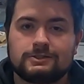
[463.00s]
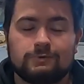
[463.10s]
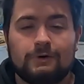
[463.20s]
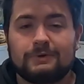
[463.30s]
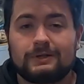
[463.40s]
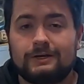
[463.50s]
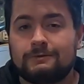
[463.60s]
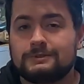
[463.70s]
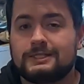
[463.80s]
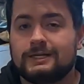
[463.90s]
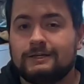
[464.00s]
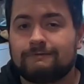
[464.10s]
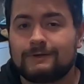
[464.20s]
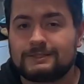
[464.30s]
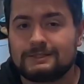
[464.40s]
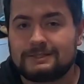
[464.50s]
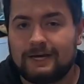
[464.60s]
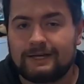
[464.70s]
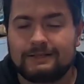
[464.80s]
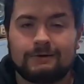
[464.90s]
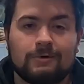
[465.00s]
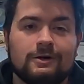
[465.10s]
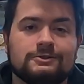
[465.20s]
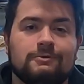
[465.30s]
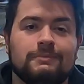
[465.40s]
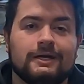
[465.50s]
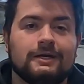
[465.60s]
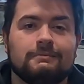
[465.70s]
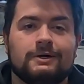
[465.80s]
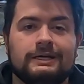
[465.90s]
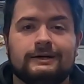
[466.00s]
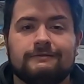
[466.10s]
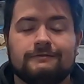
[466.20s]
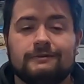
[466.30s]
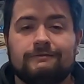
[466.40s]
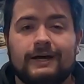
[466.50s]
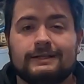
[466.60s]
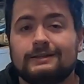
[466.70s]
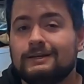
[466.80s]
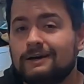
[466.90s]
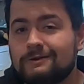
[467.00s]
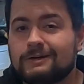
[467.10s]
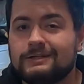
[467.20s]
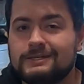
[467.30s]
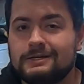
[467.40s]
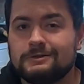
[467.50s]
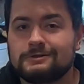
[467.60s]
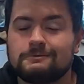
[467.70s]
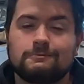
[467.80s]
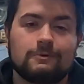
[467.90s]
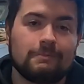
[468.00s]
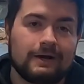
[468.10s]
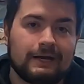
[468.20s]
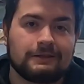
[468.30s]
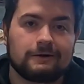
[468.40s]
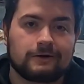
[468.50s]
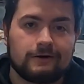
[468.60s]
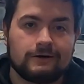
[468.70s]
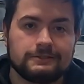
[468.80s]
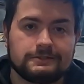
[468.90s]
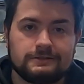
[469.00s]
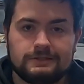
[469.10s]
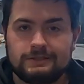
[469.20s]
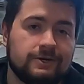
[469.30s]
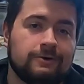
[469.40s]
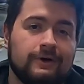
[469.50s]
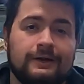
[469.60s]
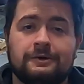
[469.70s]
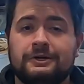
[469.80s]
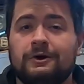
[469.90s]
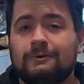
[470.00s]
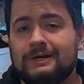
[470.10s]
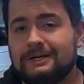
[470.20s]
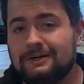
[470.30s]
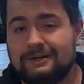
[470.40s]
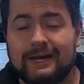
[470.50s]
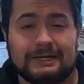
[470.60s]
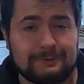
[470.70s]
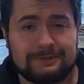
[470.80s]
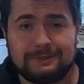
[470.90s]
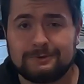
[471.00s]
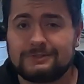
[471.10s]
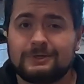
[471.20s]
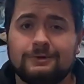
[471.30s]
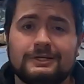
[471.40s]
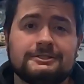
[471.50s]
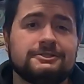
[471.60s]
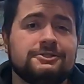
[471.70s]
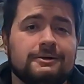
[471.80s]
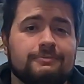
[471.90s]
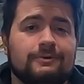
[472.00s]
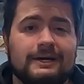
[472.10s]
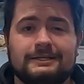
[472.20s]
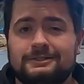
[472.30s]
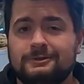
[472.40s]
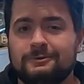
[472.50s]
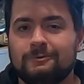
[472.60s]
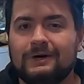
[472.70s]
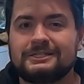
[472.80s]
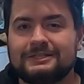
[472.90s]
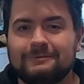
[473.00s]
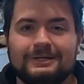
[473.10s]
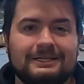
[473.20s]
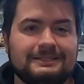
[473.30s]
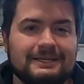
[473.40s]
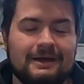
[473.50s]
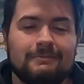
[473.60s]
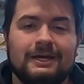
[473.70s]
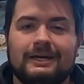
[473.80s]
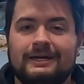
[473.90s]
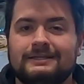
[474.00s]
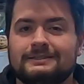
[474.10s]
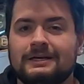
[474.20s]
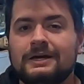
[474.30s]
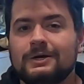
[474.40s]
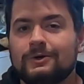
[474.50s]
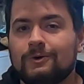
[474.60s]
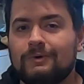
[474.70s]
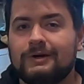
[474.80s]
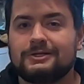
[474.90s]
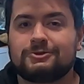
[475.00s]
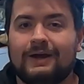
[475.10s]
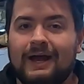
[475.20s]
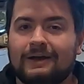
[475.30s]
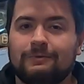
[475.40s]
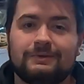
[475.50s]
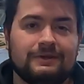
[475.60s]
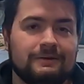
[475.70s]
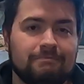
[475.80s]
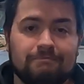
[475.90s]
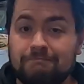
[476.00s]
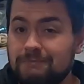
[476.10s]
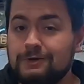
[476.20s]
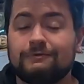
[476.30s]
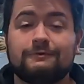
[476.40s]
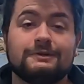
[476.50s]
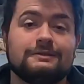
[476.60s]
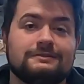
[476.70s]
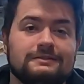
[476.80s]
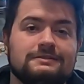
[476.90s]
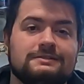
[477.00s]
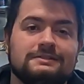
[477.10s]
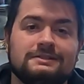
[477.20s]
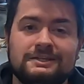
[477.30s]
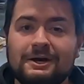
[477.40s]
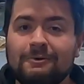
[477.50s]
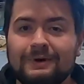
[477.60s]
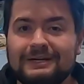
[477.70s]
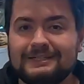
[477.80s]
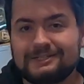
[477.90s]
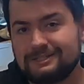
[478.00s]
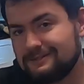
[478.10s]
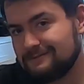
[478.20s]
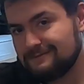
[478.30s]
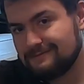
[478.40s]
So while McLaren was taking first and second, they were also making money off of the fact that the other contenders were buying their cars. So I know you all want to hear it, and I do too, so let's jump right to watching one of these M8As go around the track with the beautiful ZL1 engine.